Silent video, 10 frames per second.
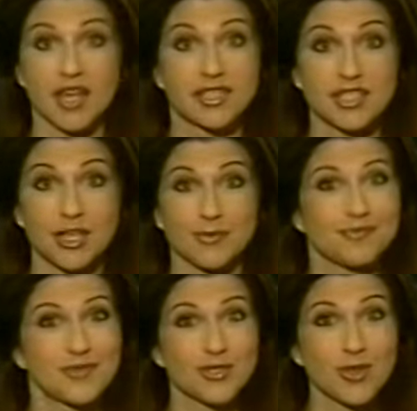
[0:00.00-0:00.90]
Still,
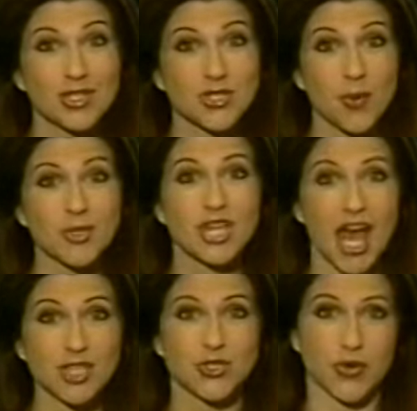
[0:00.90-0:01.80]
there's only so much
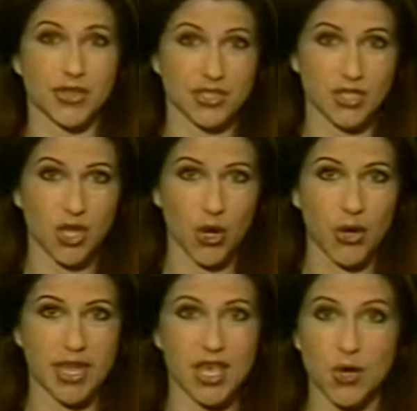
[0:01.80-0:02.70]
extra that
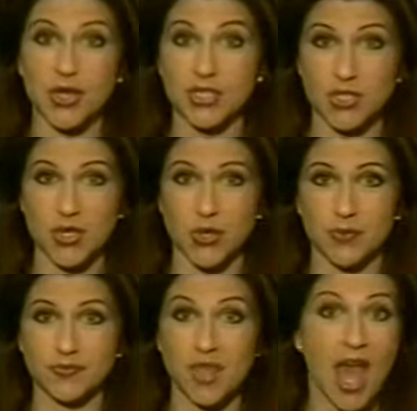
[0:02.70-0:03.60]
security here can do.
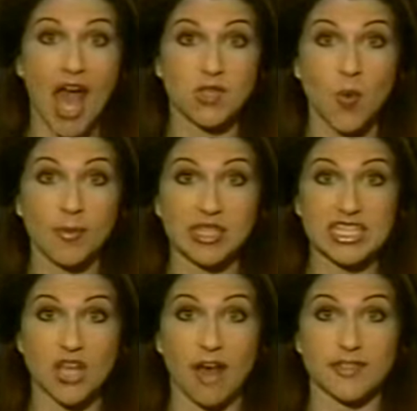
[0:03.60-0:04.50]
As one
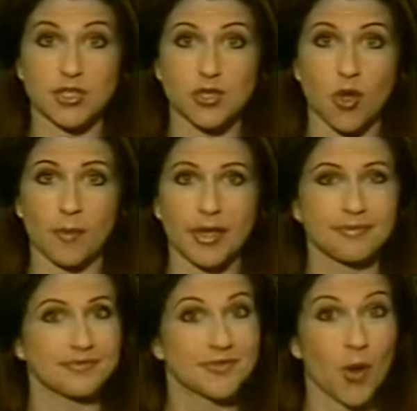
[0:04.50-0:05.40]
police officer told me,
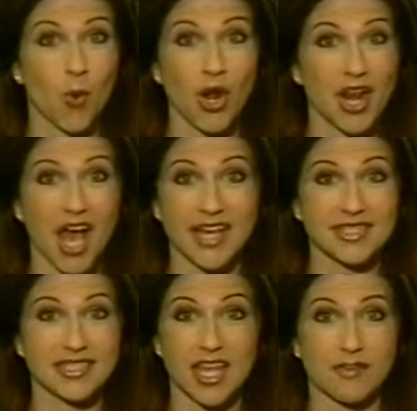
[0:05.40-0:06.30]
we're on a
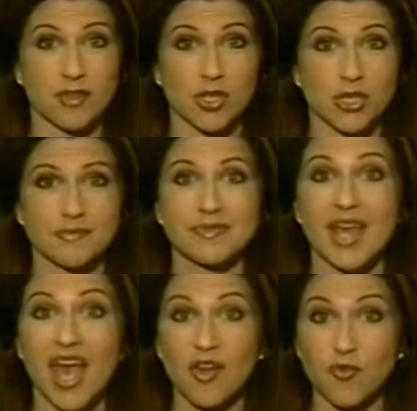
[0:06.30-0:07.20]
heightened state of alert
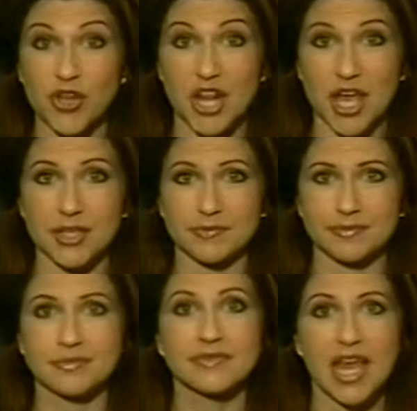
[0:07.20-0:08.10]
every night.
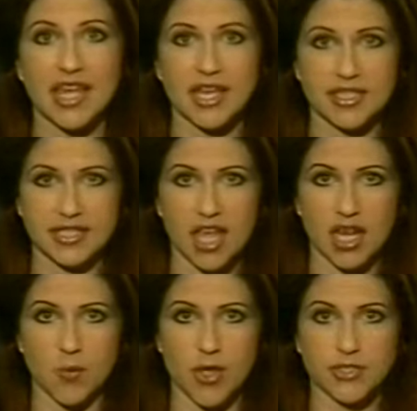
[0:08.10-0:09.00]
At Yankee
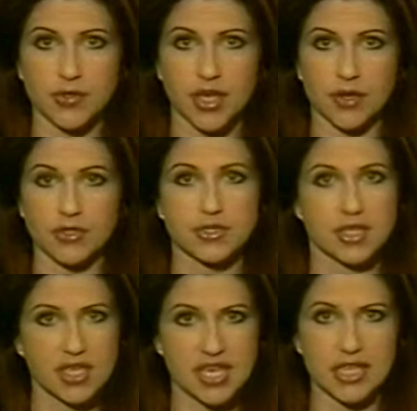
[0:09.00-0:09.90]
Stadium, Rachel Nichols,
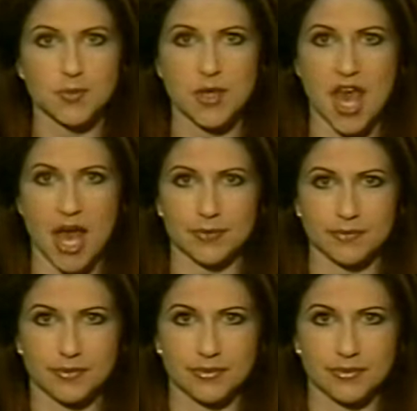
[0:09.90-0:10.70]
ESPN.